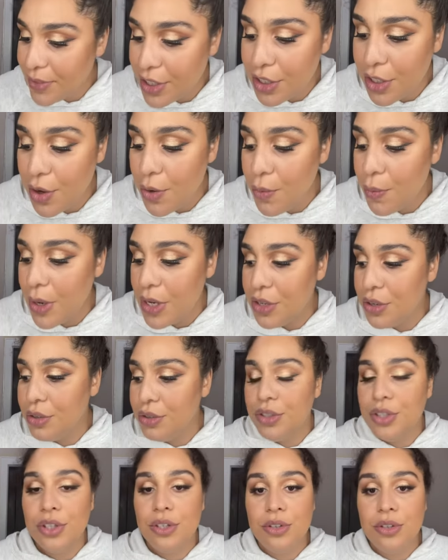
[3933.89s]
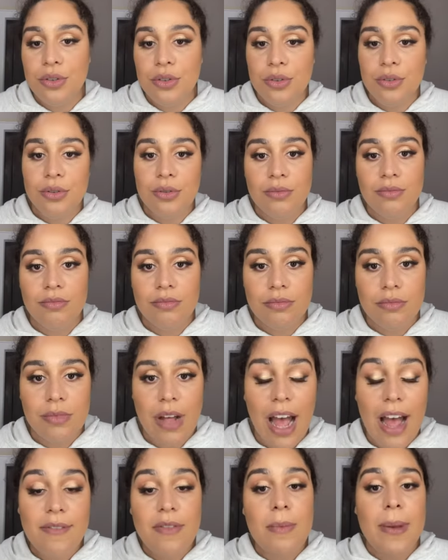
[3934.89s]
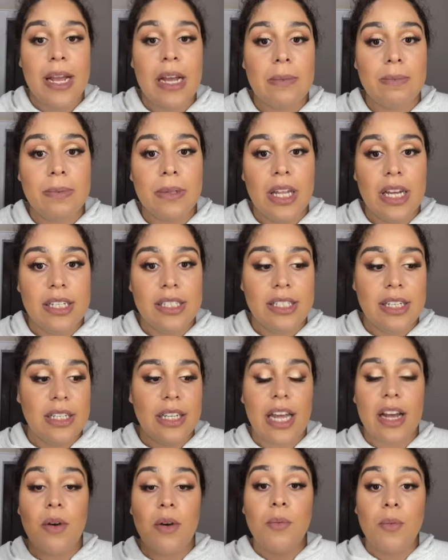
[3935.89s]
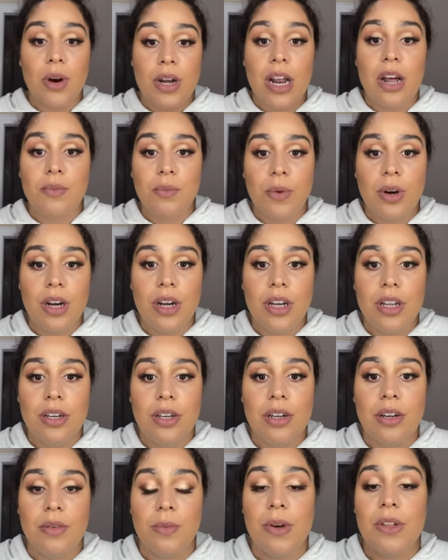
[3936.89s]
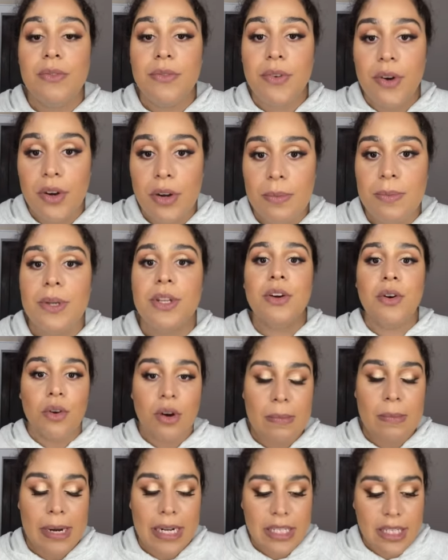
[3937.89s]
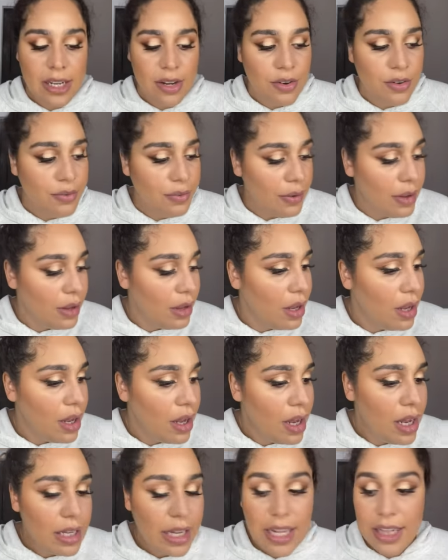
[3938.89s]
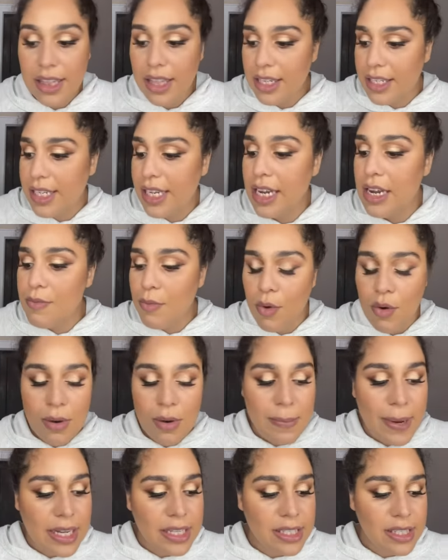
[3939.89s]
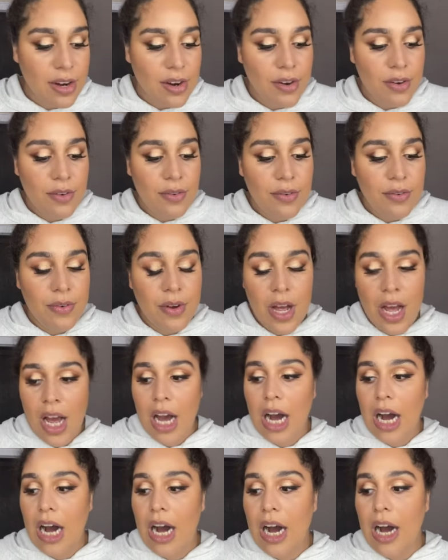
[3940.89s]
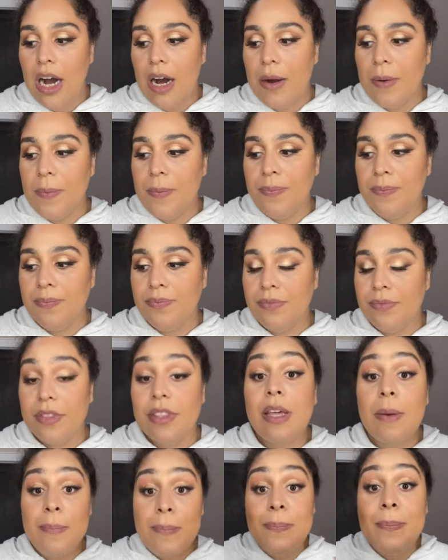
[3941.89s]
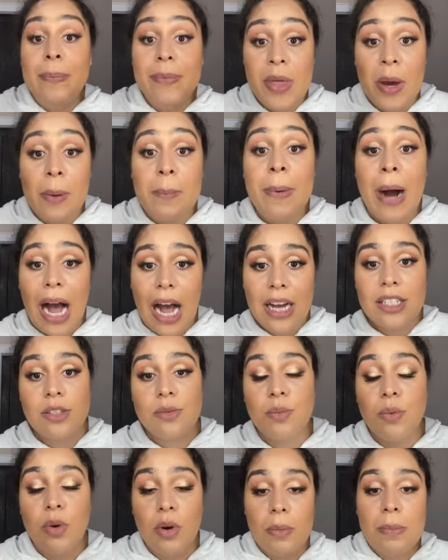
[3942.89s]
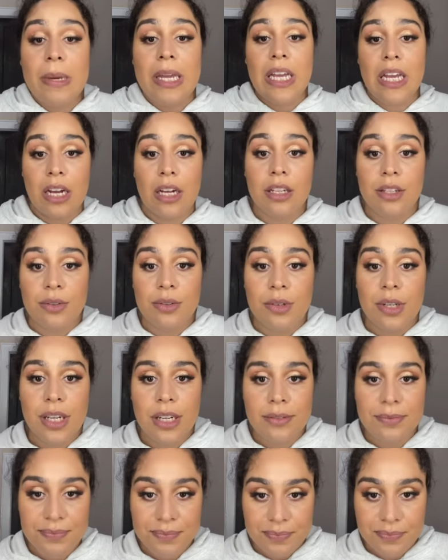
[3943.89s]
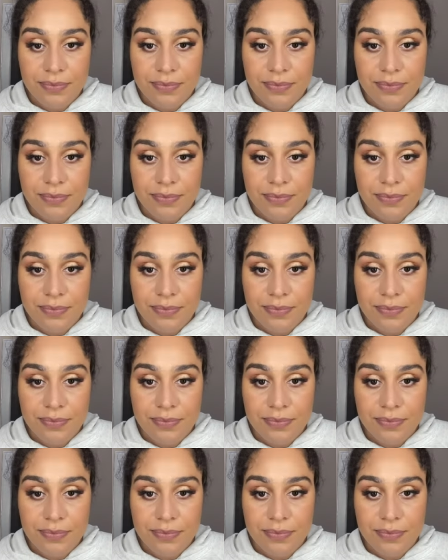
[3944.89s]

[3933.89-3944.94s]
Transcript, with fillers: So when you do have a makeup lesson, like a one-on-one -on -one with Vogue Beauty or myself, like the team or myself, um, the, the box will be included